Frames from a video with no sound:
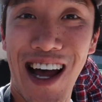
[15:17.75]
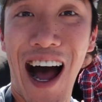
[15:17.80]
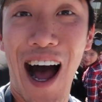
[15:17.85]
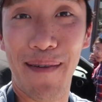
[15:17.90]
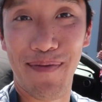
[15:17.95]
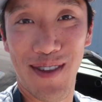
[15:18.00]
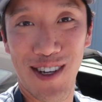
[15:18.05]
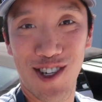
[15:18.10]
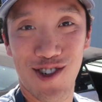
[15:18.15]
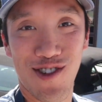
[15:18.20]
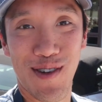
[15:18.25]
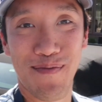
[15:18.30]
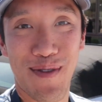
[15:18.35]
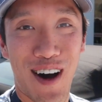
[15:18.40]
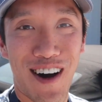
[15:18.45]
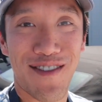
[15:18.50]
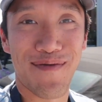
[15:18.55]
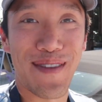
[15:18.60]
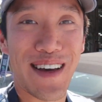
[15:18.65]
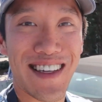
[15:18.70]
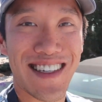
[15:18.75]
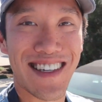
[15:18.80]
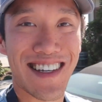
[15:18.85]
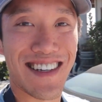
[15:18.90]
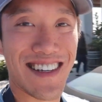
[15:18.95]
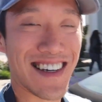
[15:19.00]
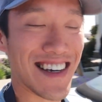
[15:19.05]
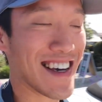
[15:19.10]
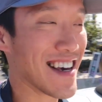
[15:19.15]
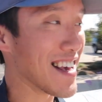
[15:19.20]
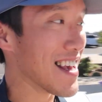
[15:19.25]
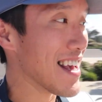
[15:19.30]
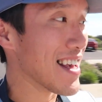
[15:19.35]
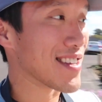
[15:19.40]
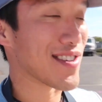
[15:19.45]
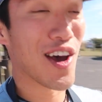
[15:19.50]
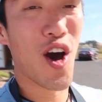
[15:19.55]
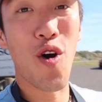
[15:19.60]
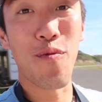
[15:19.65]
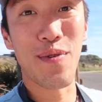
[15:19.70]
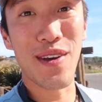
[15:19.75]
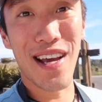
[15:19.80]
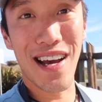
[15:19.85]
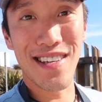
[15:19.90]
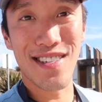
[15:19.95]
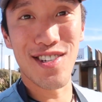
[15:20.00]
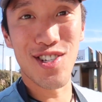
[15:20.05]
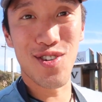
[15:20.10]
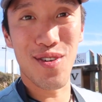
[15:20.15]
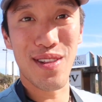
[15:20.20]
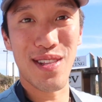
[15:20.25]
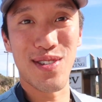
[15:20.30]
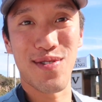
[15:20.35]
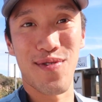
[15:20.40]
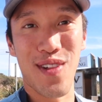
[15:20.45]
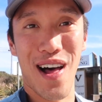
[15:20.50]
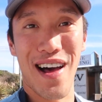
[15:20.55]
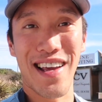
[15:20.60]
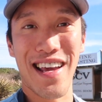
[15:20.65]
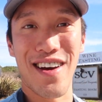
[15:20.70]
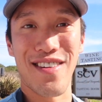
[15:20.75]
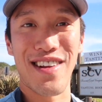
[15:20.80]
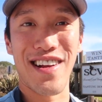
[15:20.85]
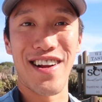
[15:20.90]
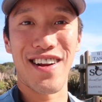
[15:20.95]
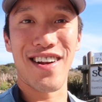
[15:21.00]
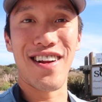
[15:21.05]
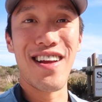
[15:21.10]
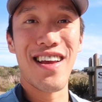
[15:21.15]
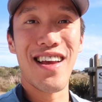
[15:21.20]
topped the trip off basically. So I hope you guys enjoyed this vlog out here.